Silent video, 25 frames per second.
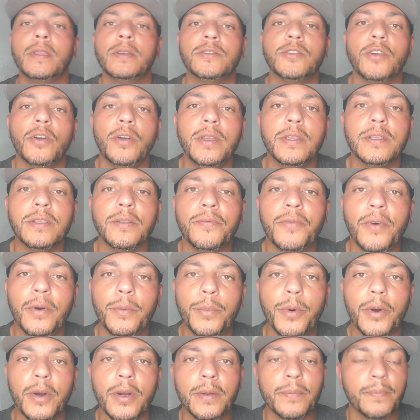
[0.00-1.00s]
So here's the fun
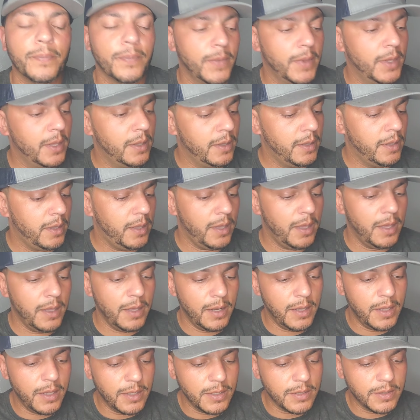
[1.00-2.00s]
part.
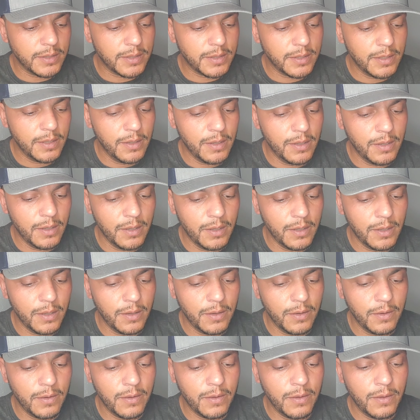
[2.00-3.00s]
It is
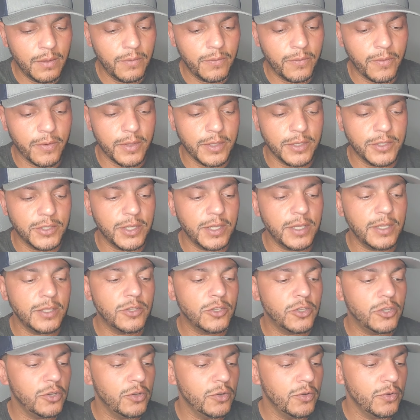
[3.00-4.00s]
for the
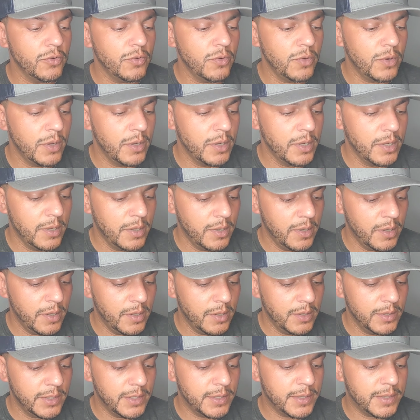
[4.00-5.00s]

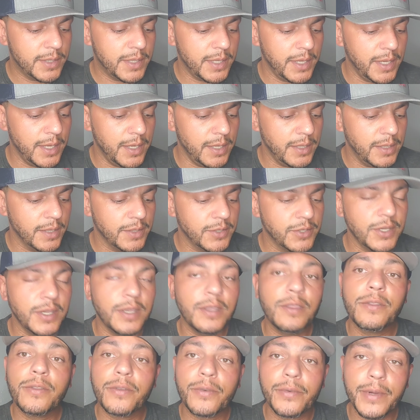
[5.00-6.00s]
G2C, the
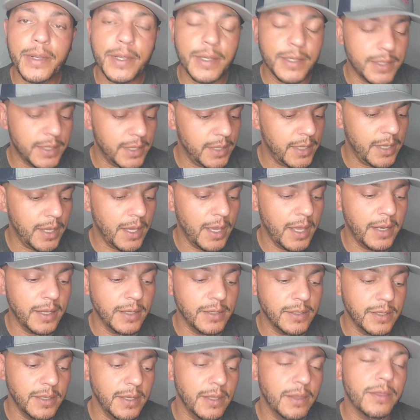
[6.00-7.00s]
G3C, and
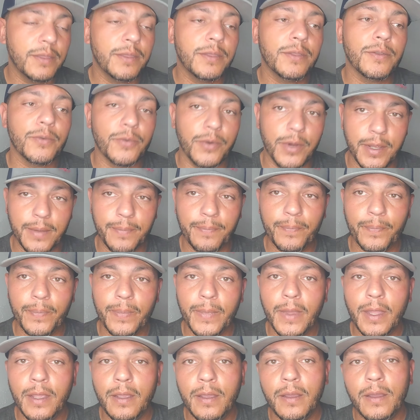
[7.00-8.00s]
the
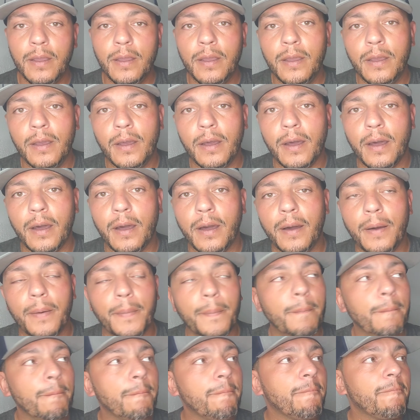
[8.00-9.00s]
G3.
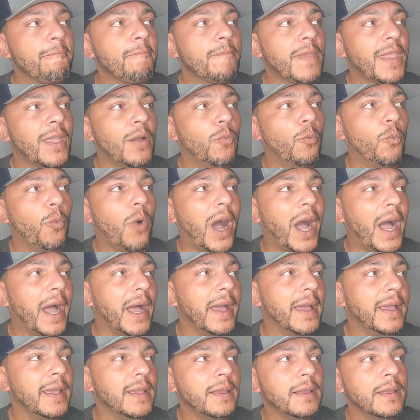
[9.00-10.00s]
Um,
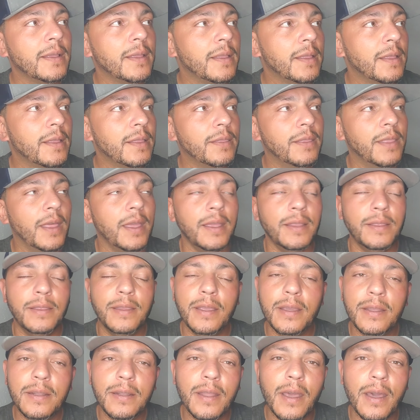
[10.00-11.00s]
why they
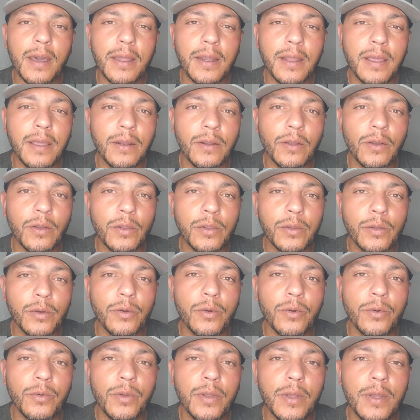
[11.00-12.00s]
did not
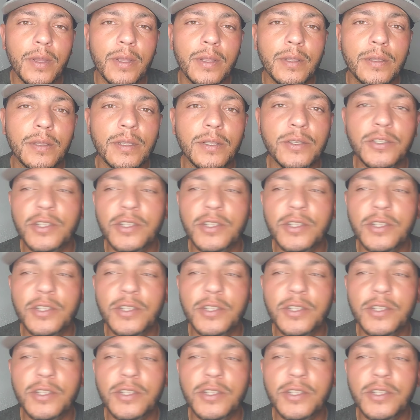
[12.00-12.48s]
include the